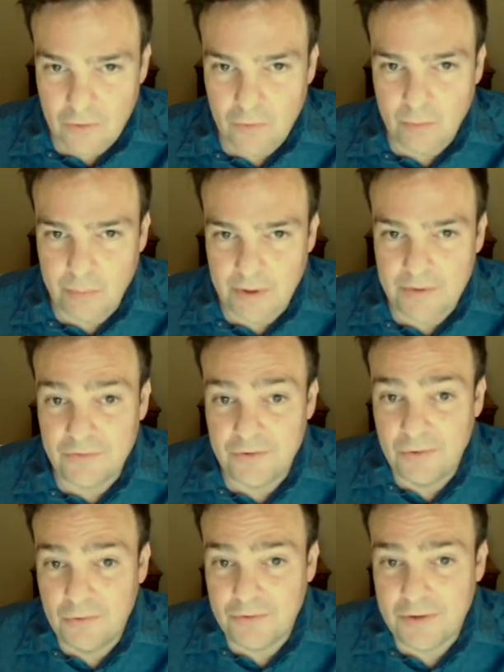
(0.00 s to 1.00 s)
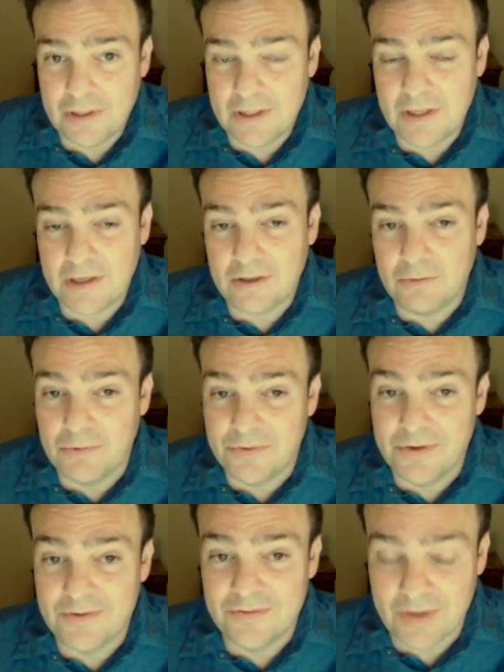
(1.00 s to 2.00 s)
by 0 to the k, with
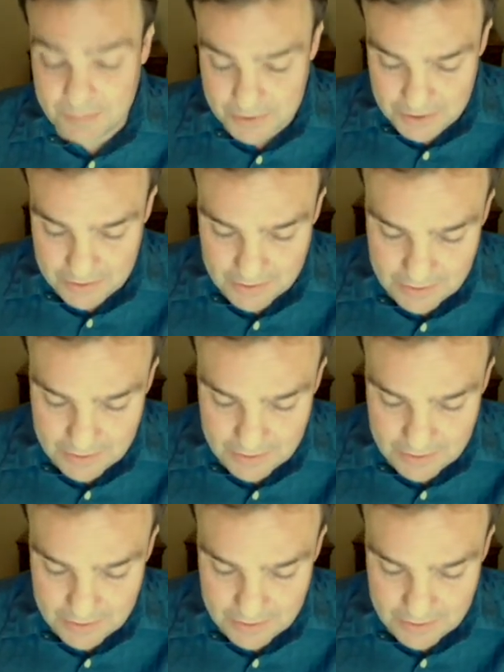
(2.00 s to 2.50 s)
the exception